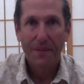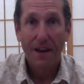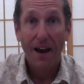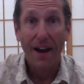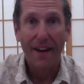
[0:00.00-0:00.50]

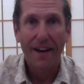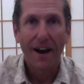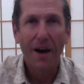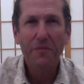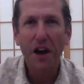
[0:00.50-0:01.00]
Hi,
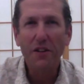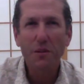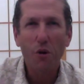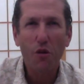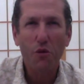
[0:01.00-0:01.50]
I'm Dr.
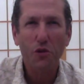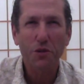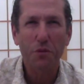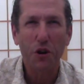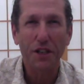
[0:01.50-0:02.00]
Mark
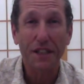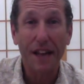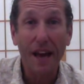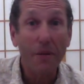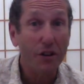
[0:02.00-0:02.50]
Rosenberg, and
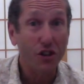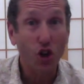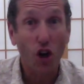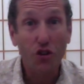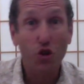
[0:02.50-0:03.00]
today I'm going to
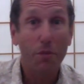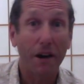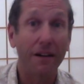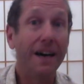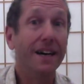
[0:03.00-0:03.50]
talk to you
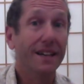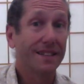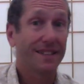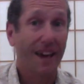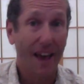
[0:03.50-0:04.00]
about
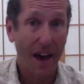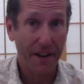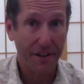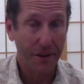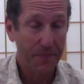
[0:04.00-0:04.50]

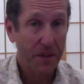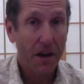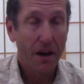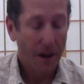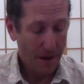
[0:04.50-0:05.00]
sciatica.
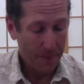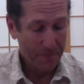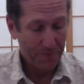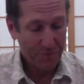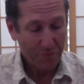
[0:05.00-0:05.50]
The
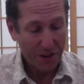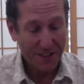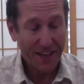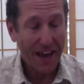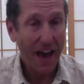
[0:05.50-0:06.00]

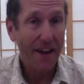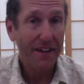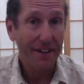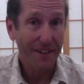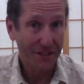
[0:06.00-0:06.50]

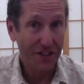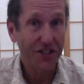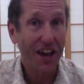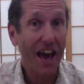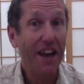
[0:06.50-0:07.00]

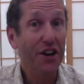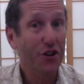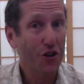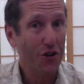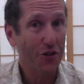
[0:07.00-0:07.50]
sciatic
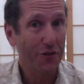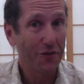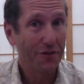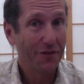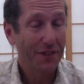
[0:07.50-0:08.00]

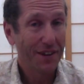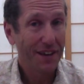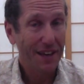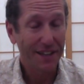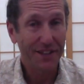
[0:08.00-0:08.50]
nerve
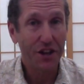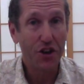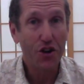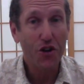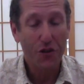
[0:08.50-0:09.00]
is the
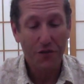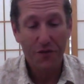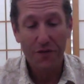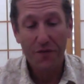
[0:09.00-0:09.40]
nerve